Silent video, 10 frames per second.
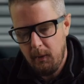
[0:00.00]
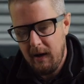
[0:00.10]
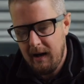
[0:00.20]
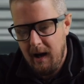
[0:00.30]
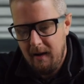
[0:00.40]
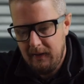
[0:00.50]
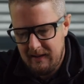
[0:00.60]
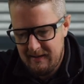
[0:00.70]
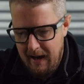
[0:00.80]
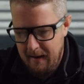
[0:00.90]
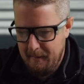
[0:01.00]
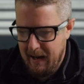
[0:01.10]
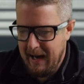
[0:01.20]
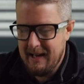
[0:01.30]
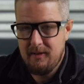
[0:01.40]
we're going to cut this
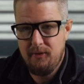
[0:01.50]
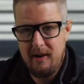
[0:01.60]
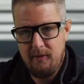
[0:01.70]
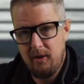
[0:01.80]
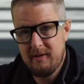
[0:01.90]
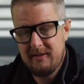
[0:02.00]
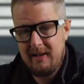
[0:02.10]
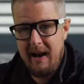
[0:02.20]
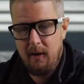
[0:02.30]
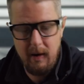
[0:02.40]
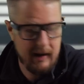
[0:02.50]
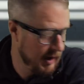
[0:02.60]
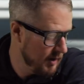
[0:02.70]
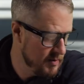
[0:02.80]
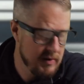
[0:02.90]
M8 threaded rod to see how quick it
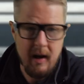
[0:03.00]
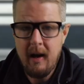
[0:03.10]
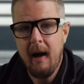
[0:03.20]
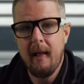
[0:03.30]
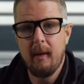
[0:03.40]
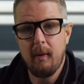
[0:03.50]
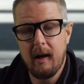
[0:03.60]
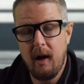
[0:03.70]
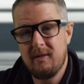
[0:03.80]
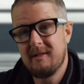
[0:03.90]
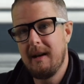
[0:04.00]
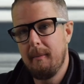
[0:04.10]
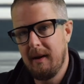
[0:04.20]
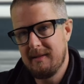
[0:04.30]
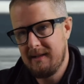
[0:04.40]
goes, and then we're going to go step
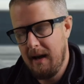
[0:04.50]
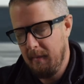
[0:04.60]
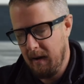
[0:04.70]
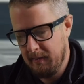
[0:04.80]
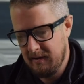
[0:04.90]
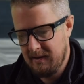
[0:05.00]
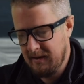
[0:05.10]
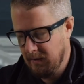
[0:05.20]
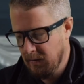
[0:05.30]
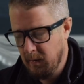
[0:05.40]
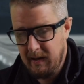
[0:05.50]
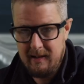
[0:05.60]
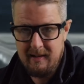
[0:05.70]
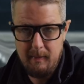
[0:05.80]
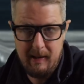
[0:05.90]
by step up until we
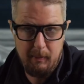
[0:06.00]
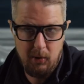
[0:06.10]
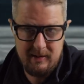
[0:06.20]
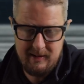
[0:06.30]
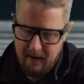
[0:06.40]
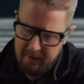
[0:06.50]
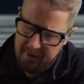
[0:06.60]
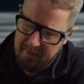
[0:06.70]
get to the big boy stuff.